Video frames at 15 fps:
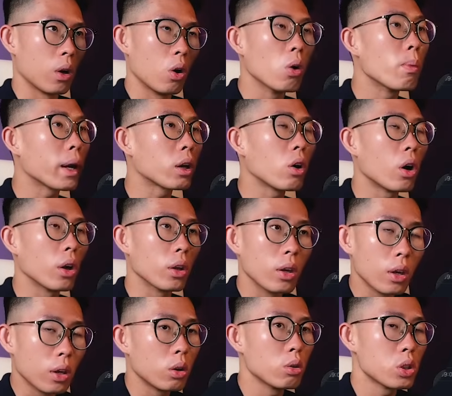Oh my god,
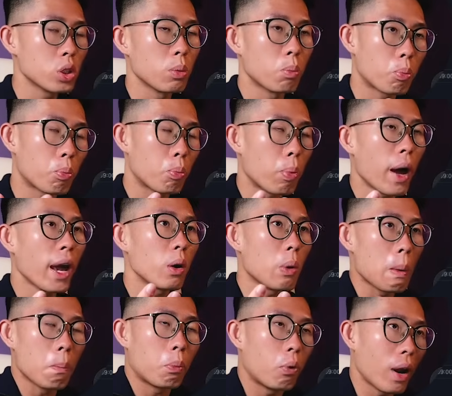you should buy
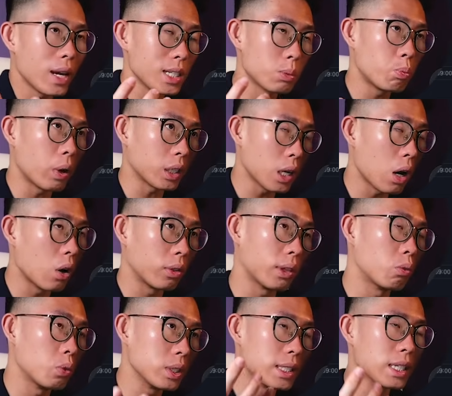when price break out
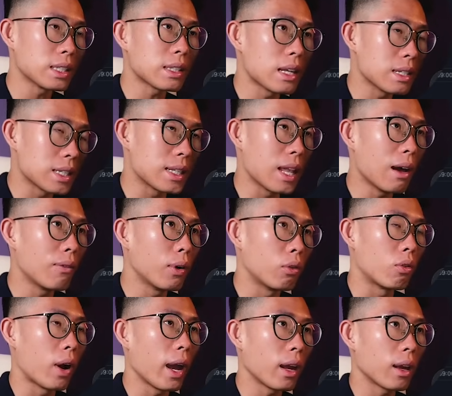the resistance level,
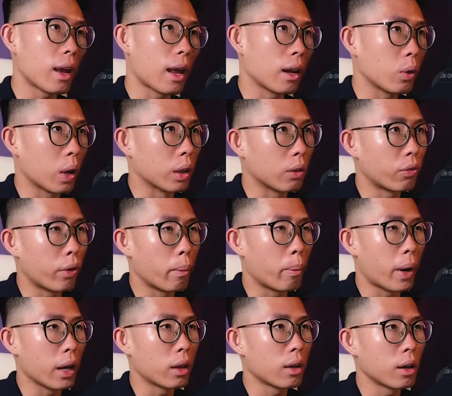right? And then you enter for a
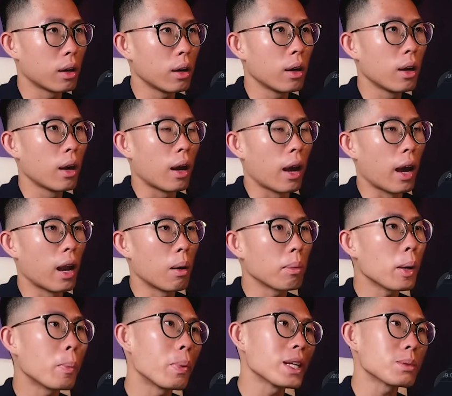buy here, and I'm
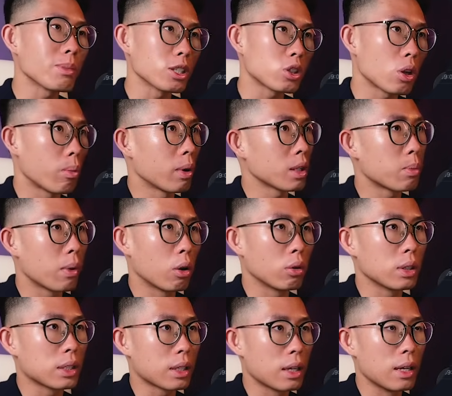gonna place my stop loss below
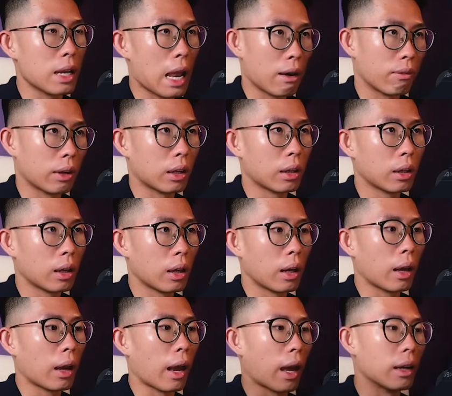this key level.
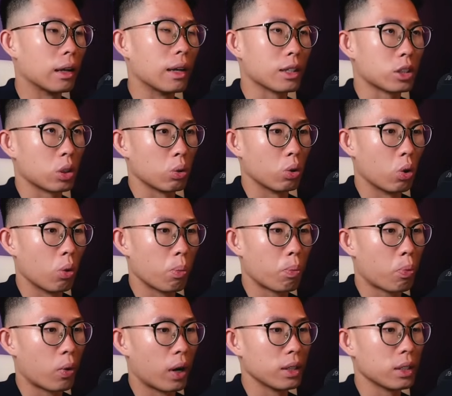And then next thing you know,
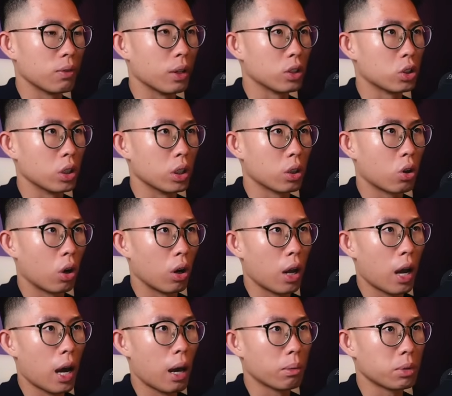price eventually
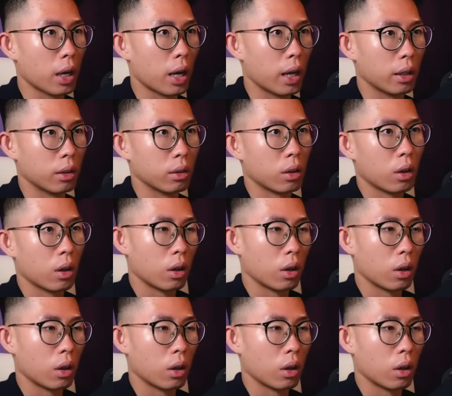collapse and